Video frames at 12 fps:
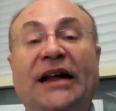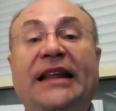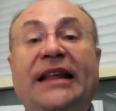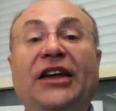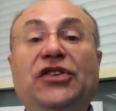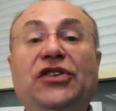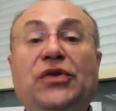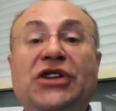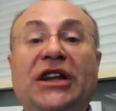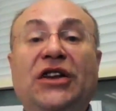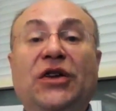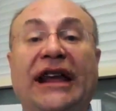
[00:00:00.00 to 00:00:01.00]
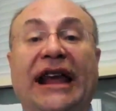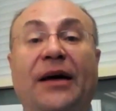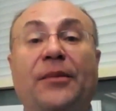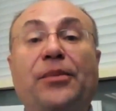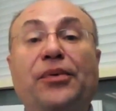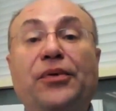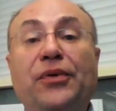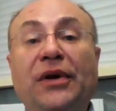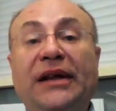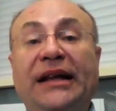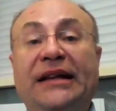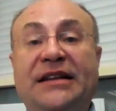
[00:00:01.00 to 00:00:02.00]
they usually look
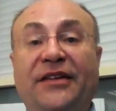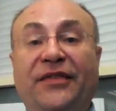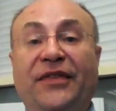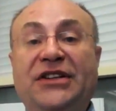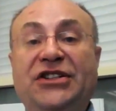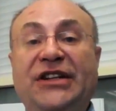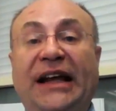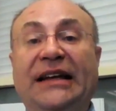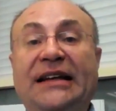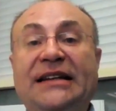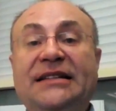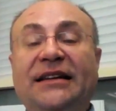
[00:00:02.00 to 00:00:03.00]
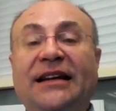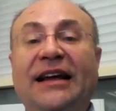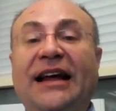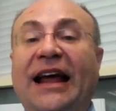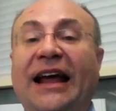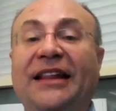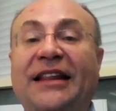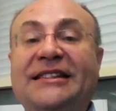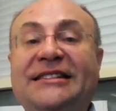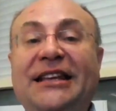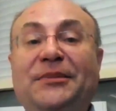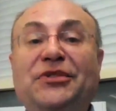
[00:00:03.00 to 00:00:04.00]
poorly differentiated, and there
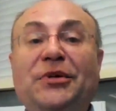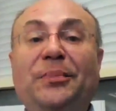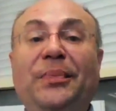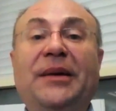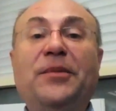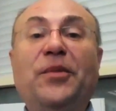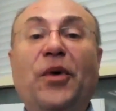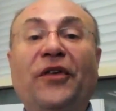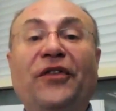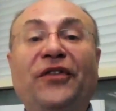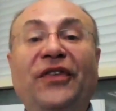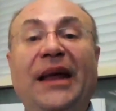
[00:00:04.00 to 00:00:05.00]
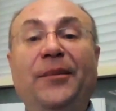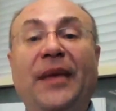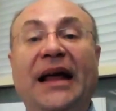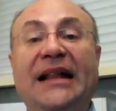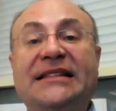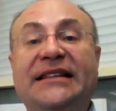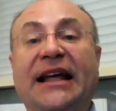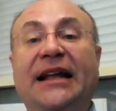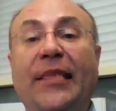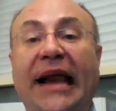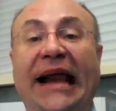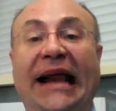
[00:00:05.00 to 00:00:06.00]
seems to be more females
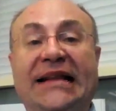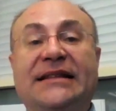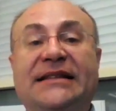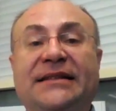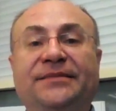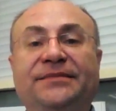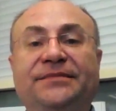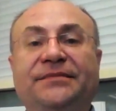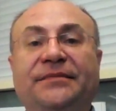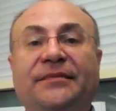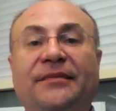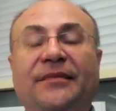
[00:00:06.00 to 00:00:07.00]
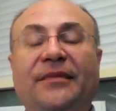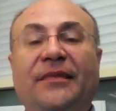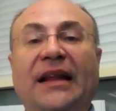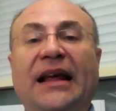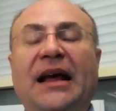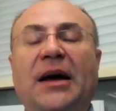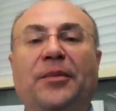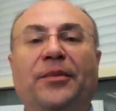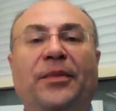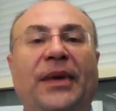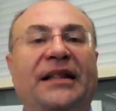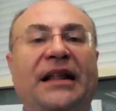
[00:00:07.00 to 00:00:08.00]
than males.
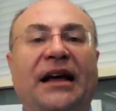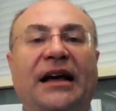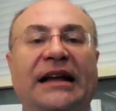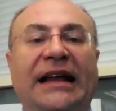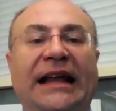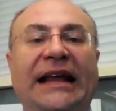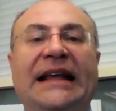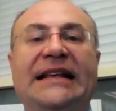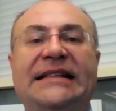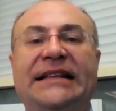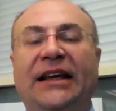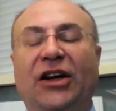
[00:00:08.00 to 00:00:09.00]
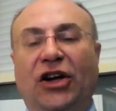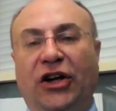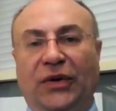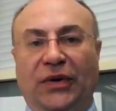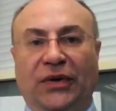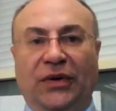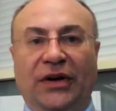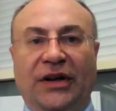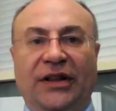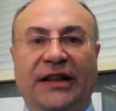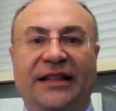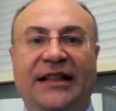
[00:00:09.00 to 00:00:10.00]
But an easy clue
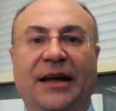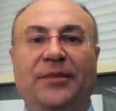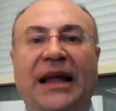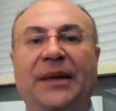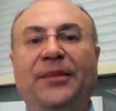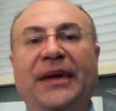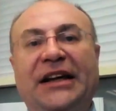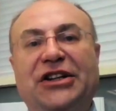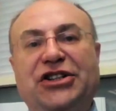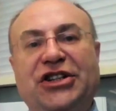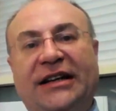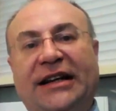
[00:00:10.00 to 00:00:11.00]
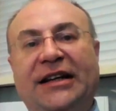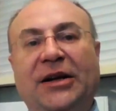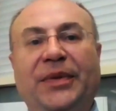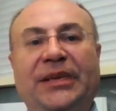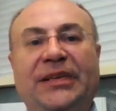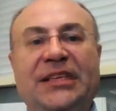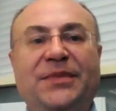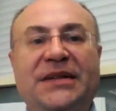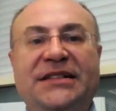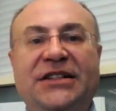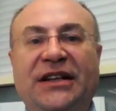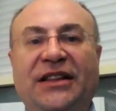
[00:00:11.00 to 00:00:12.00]
that there may be a genetic
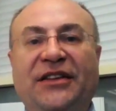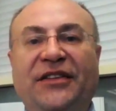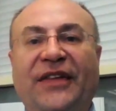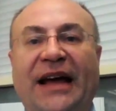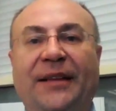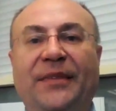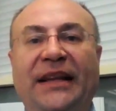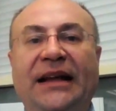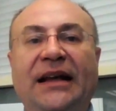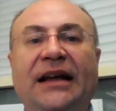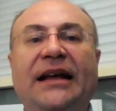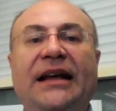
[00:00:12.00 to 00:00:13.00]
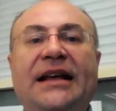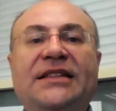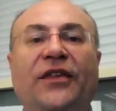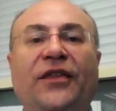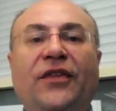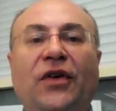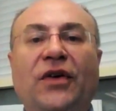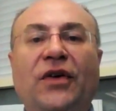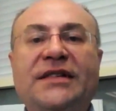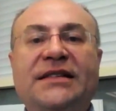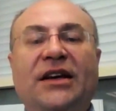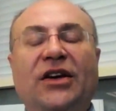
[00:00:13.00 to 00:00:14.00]
predisposition in the family is, of
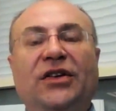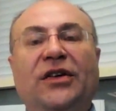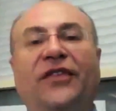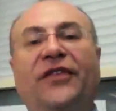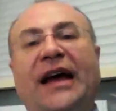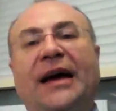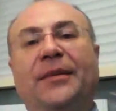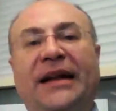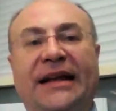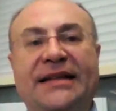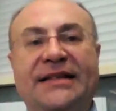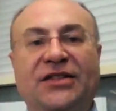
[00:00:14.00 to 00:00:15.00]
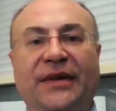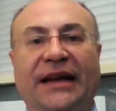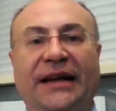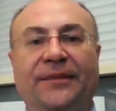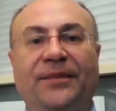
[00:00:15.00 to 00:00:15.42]
course, your family history.